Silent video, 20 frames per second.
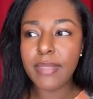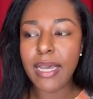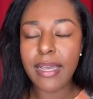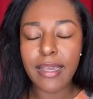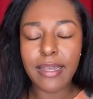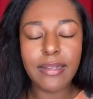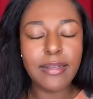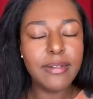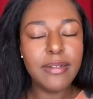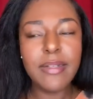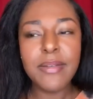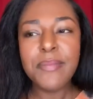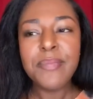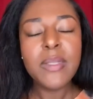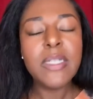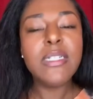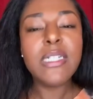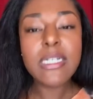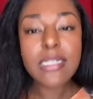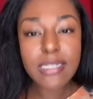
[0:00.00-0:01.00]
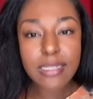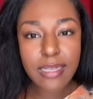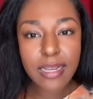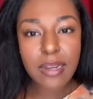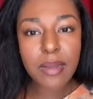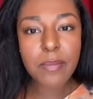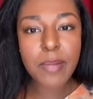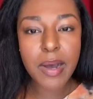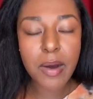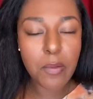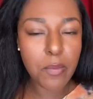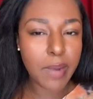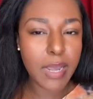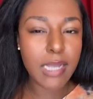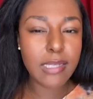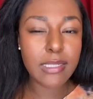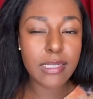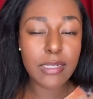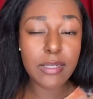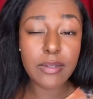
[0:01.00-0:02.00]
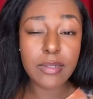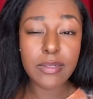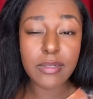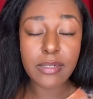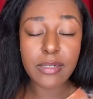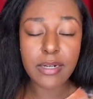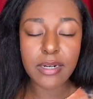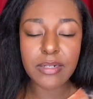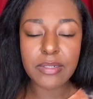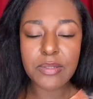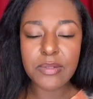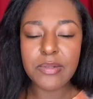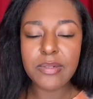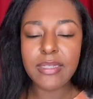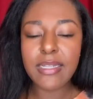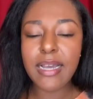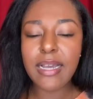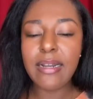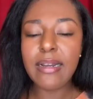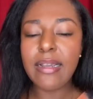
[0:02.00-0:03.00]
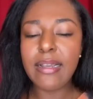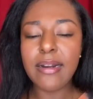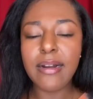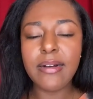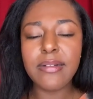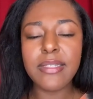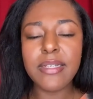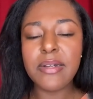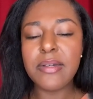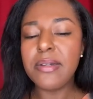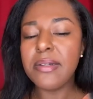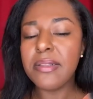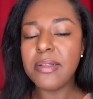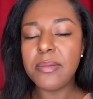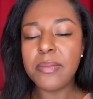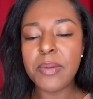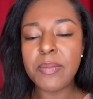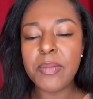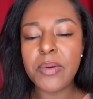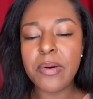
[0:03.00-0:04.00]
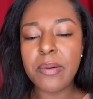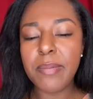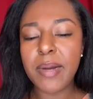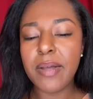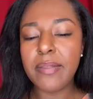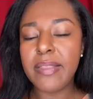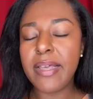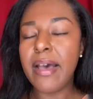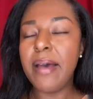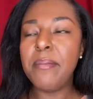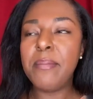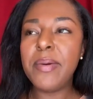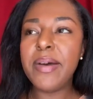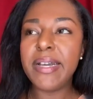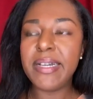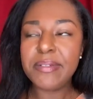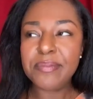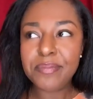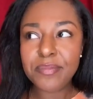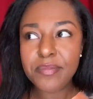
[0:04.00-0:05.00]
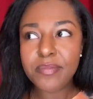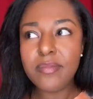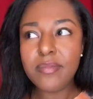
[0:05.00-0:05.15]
Like, just think about ways that you can start doing that. And I'll tell you a little bit more about that. But